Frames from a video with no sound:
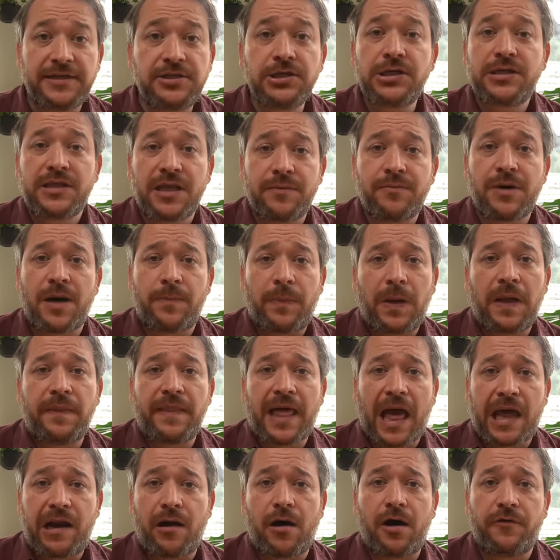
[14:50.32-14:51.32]
took them up on
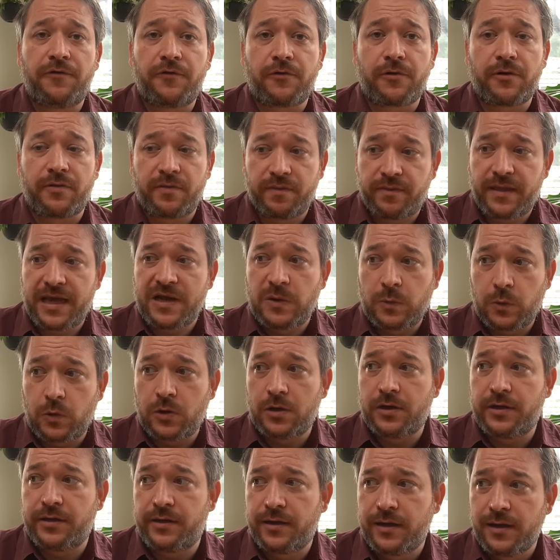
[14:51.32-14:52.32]
that offer, they
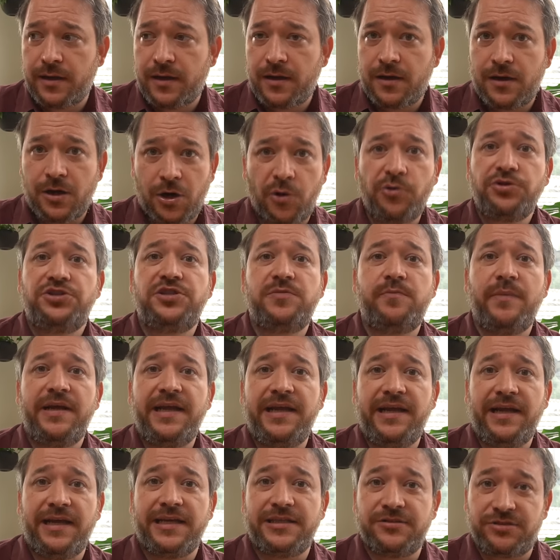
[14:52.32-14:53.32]
would host
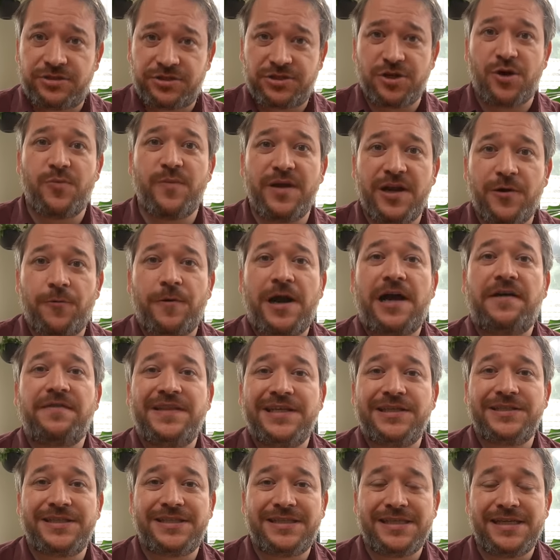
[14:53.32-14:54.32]
me and show me around
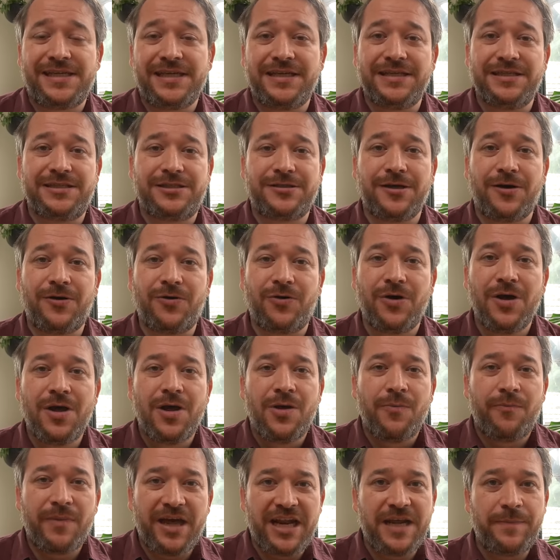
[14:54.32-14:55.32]
their city. So
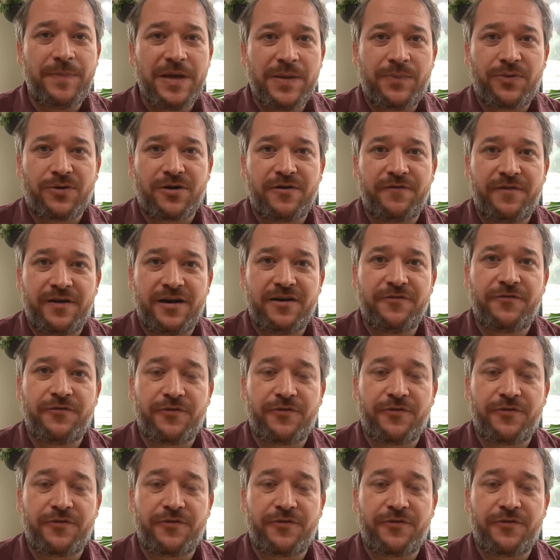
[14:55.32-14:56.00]
many people are very